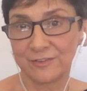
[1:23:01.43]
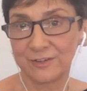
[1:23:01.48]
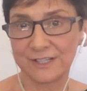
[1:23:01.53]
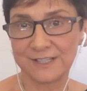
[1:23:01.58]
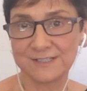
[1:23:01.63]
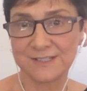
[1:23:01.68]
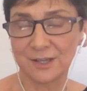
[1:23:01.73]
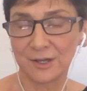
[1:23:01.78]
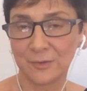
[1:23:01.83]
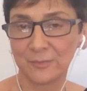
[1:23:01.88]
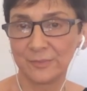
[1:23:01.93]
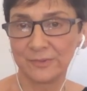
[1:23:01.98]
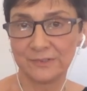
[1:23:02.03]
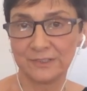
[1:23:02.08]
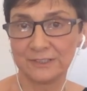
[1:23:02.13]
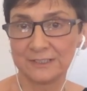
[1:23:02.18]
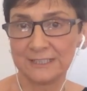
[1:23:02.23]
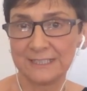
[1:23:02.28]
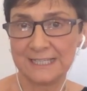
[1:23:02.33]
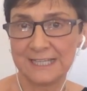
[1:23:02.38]
for
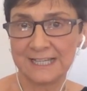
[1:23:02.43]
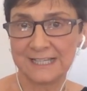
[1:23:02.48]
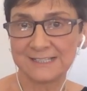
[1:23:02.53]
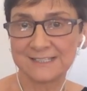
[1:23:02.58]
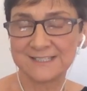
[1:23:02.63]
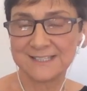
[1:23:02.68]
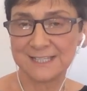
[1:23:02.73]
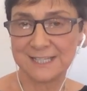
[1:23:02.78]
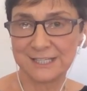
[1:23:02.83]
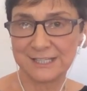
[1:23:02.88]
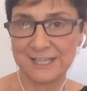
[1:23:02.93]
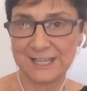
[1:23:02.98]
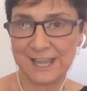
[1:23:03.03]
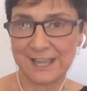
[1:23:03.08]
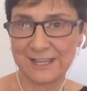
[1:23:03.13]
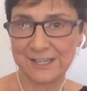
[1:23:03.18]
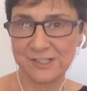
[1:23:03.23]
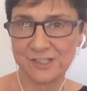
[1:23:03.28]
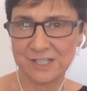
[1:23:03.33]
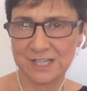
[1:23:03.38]
example,
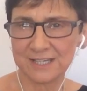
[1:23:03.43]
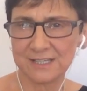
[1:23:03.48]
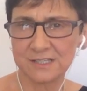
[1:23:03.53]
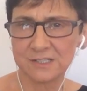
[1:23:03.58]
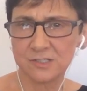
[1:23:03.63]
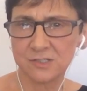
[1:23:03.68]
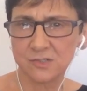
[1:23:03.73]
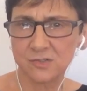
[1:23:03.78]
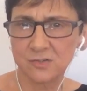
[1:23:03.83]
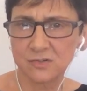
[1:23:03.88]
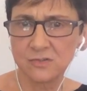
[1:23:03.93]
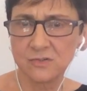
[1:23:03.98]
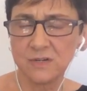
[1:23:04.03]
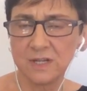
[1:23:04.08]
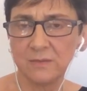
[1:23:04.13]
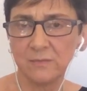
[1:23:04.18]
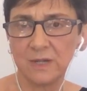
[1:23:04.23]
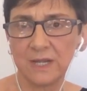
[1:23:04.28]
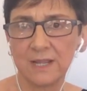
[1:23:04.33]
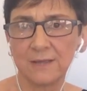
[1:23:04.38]
CDH
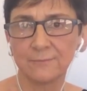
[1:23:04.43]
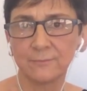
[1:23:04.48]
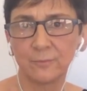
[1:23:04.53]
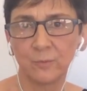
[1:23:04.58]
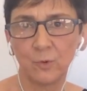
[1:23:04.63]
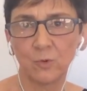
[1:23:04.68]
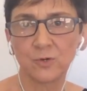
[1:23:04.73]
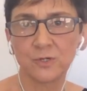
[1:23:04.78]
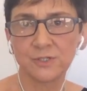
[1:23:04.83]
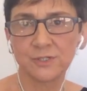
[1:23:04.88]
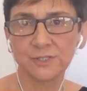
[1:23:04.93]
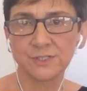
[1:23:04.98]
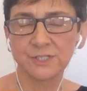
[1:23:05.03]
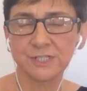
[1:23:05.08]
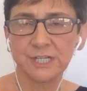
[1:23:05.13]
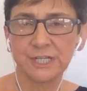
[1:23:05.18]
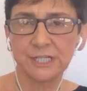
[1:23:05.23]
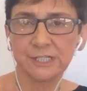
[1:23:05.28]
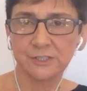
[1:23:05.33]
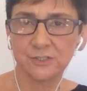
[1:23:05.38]
extremely
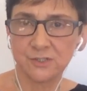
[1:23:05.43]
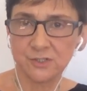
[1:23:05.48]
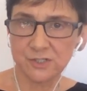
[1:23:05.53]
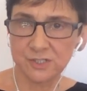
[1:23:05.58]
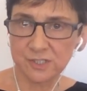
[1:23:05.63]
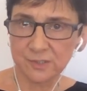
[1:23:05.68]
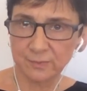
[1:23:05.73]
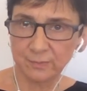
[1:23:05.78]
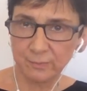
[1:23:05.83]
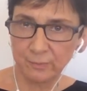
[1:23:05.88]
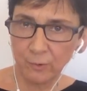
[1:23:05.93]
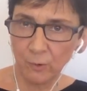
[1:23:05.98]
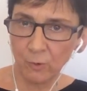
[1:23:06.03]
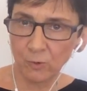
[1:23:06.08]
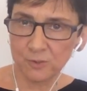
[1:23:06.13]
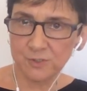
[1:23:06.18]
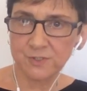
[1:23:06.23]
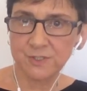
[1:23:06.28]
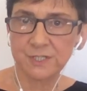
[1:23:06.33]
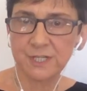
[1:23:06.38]
important to
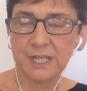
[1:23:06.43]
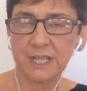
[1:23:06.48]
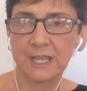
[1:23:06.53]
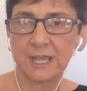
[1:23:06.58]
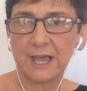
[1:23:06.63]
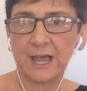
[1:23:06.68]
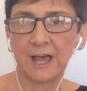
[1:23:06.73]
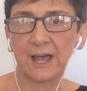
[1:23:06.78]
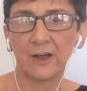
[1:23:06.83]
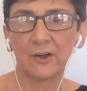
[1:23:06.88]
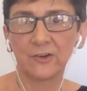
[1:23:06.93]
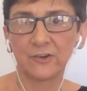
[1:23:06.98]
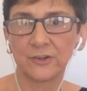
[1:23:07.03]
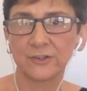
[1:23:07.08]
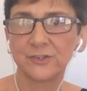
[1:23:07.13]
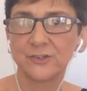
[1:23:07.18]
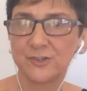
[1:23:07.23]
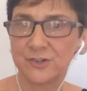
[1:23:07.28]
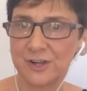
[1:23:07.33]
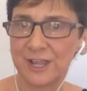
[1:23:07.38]
support
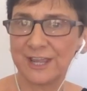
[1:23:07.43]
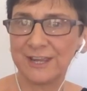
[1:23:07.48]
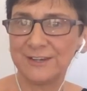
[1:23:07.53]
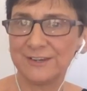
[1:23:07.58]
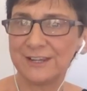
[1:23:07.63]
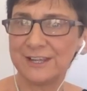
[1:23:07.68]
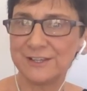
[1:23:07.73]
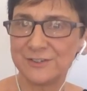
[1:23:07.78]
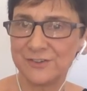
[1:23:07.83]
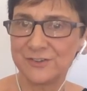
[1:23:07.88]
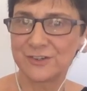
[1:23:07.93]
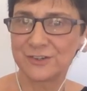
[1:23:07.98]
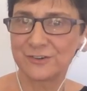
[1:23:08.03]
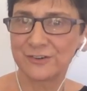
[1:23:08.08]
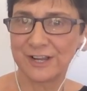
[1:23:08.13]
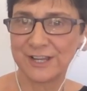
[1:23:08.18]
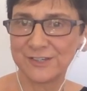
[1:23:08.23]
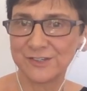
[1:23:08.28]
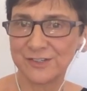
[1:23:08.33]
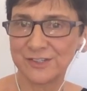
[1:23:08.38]
our trade
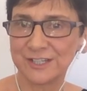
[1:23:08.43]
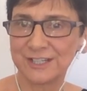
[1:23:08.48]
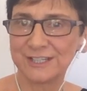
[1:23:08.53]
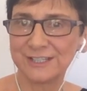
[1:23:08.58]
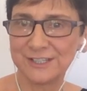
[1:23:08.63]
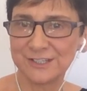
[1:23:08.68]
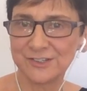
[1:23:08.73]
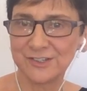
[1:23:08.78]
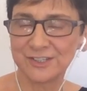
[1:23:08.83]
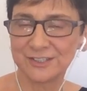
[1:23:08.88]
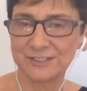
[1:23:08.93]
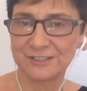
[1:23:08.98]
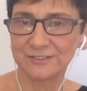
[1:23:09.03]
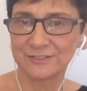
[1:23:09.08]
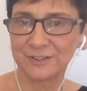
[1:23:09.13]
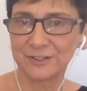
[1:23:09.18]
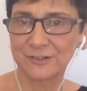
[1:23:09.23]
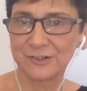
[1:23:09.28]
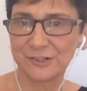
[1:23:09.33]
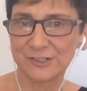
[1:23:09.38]
integration
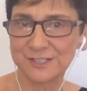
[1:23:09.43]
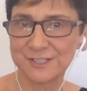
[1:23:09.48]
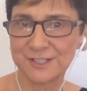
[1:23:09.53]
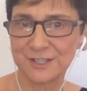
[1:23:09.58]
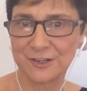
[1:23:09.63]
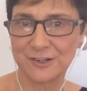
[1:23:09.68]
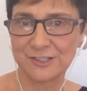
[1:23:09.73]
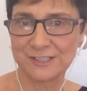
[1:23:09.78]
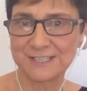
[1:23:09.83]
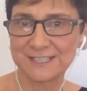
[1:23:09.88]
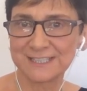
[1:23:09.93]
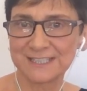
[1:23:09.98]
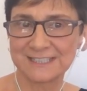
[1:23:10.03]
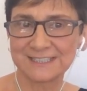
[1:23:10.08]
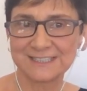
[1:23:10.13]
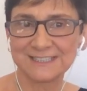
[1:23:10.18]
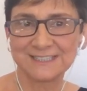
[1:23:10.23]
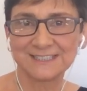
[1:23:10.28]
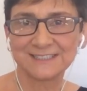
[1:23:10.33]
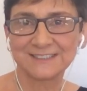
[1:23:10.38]
initiative across the
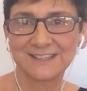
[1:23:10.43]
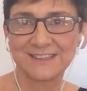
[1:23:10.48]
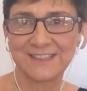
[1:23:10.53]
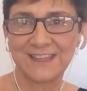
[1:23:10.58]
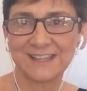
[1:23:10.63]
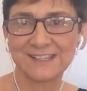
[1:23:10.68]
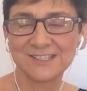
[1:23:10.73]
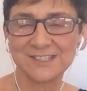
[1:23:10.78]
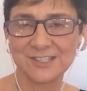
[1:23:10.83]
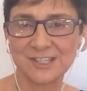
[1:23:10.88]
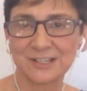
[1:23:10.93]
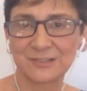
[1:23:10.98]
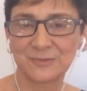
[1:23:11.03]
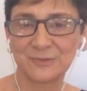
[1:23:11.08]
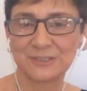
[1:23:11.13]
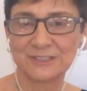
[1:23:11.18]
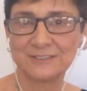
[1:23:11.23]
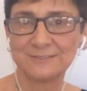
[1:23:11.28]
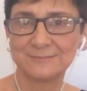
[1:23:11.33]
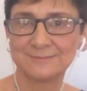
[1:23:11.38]
continent. Thanks,
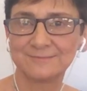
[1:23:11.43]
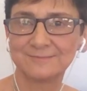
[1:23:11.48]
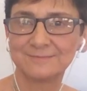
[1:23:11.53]
Jackwell.